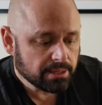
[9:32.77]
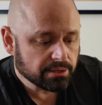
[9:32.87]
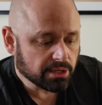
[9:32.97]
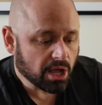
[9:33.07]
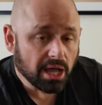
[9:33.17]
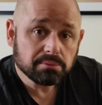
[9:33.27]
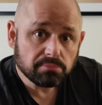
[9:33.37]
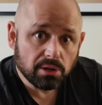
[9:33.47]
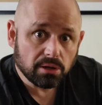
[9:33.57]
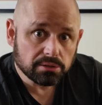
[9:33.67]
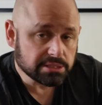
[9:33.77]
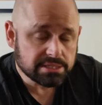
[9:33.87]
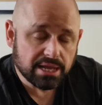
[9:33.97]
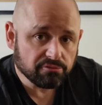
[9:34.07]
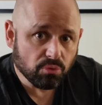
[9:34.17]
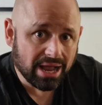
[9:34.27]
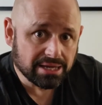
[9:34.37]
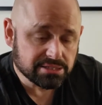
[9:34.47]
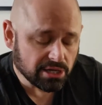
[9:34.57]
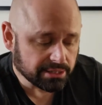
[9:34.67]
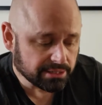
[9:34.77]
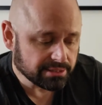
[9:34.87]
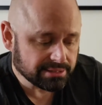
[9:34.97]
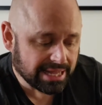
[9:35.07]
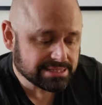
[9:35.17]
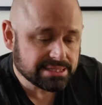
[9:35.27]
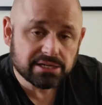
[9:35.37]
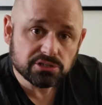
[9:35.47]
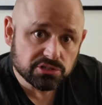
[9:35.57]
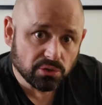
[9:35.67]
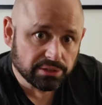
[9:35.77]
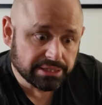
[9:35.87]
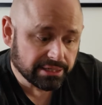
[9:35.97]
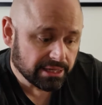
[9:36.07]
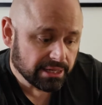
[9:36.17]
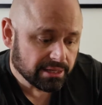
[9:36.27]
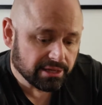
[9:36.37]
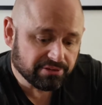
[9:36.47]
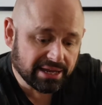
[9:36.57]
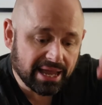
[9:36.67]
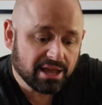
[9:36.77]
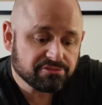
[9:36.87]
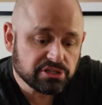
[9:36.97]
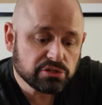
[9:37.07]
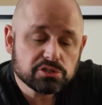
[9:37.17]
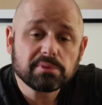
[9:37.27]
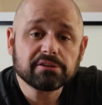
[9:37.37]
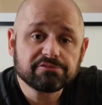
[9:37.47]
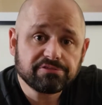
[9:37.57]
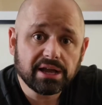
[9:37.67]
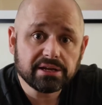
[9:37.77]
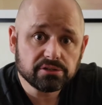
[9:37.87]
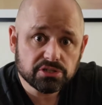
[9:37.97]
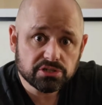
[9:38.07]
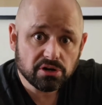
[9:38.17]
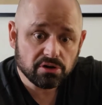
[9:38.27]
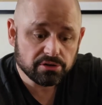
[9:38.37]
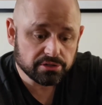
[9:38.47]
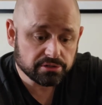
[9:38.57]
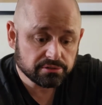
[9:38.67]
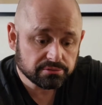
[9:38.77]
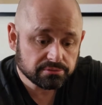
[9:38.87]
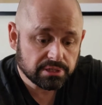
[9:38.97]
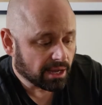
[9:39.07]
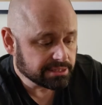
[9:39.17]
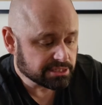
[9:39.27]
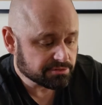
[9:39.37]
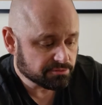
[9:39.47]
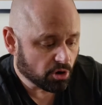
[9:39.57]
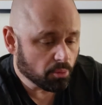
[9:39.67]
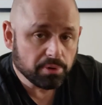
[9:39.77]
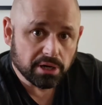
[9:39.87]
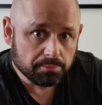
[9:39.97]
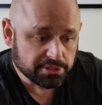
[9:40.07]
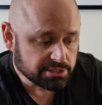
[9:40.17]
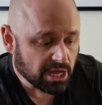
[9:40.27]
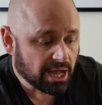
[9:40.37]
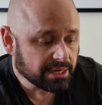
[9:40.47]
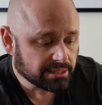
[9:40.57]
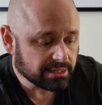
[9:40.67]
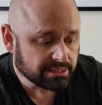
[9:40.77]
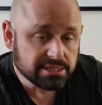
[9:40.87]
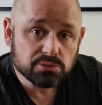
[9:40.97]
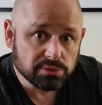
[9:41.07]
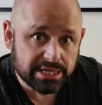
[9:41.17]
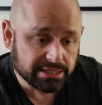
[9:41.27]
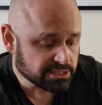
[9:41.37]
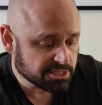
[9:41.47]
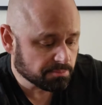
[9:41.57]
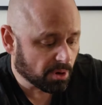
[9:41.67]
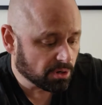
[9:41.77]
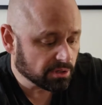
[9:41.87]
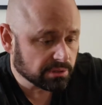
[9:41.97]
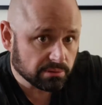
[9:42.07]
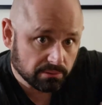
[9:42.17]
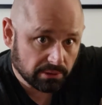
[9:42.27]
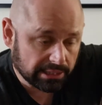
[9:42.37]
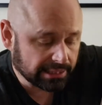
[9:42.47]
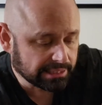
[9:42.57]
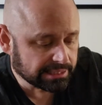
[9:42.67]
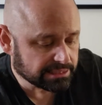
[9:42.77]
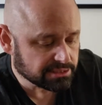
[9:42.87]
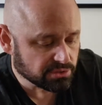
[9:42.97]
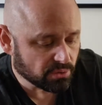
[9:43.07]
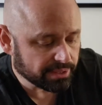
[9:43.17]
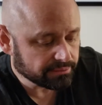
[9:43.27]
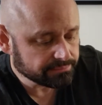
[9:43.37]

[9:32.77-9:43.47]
The cotton ball doesn't have wax on it. That's there solely if I have to use my fire starter. I just open up this cotton and this will take a spark and I can get this going.